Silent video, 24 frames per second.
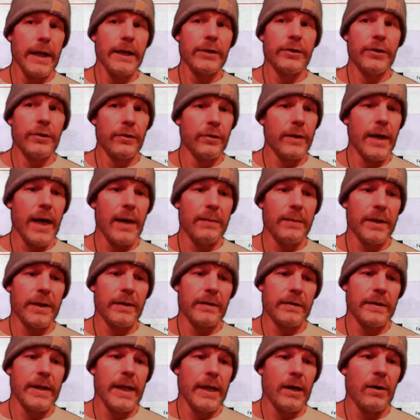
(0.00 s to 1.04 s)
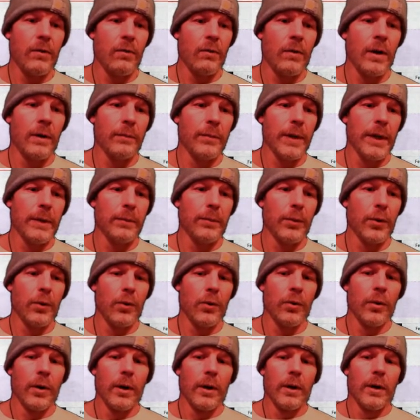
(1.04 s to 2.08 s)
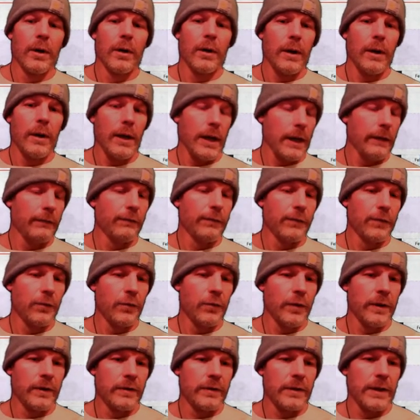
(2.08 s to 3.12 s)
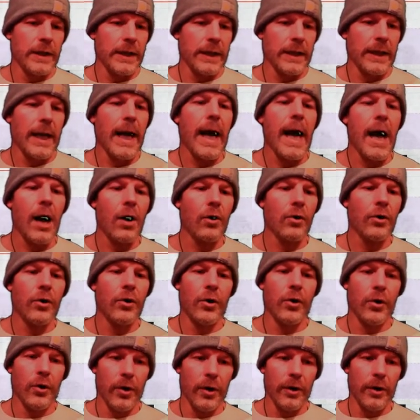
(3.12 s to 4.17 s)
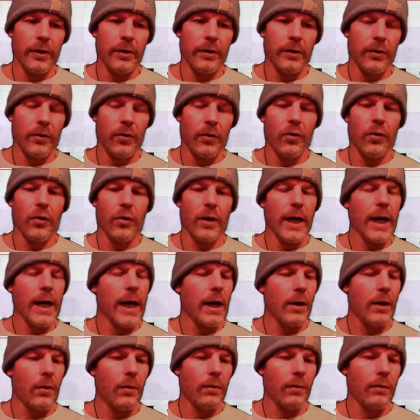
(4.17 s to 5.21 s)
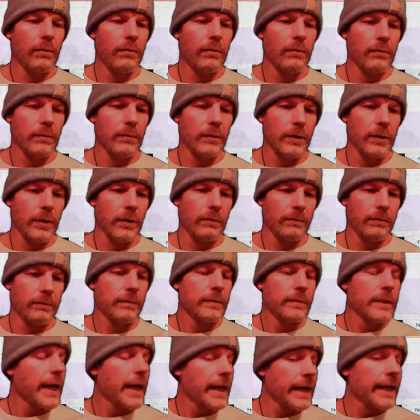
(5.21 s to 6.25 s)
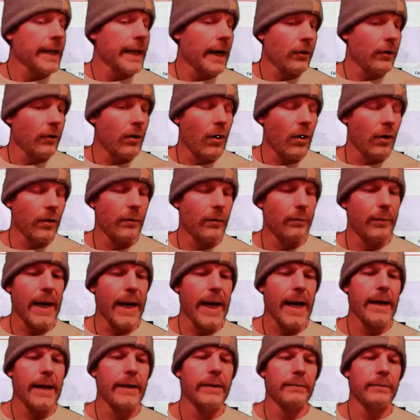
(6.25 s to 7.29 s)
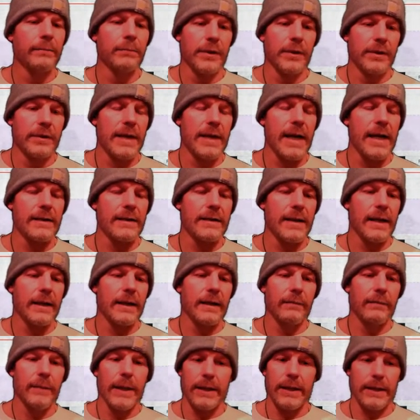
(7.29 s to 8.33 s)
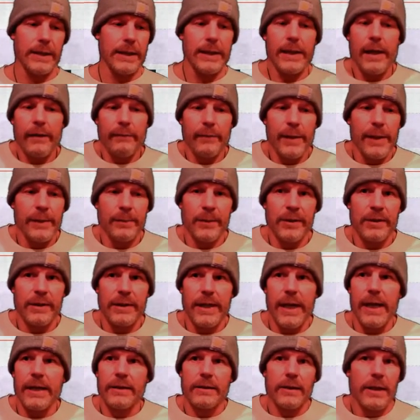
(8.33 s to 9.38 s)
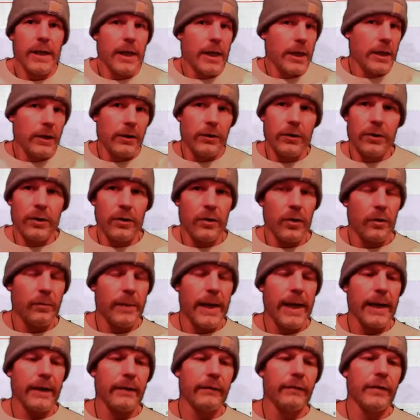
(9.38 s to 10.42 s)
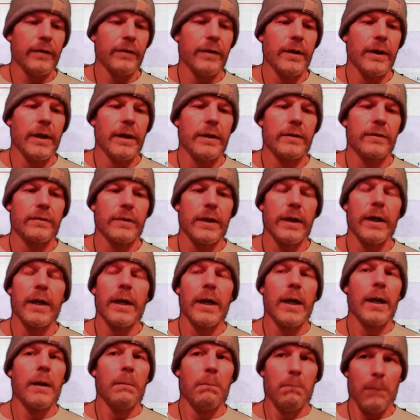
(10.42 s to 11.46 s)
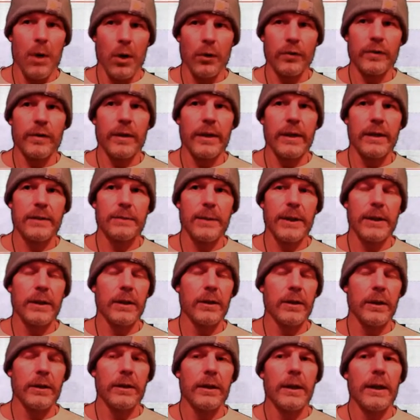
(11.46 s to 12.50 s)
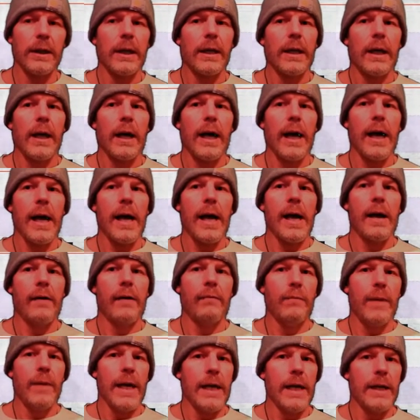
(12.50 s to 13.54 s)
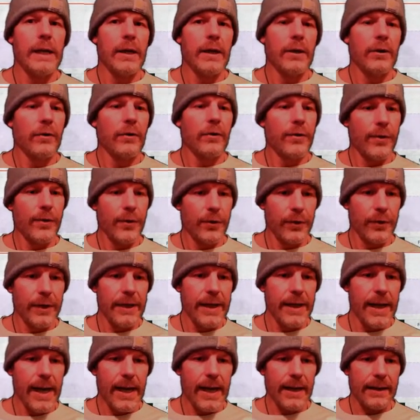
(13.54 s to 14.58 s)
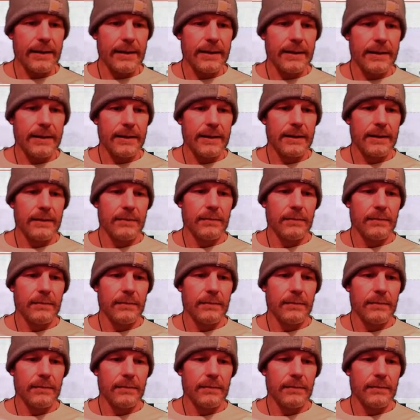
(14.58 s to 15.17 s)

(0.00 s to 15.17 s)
do that because they don't want people influencing how good or how taking out all the bad mistakes that they've made. And I've made mistakes. And you can go back and view the history. Mostly it's been good. I have made 30x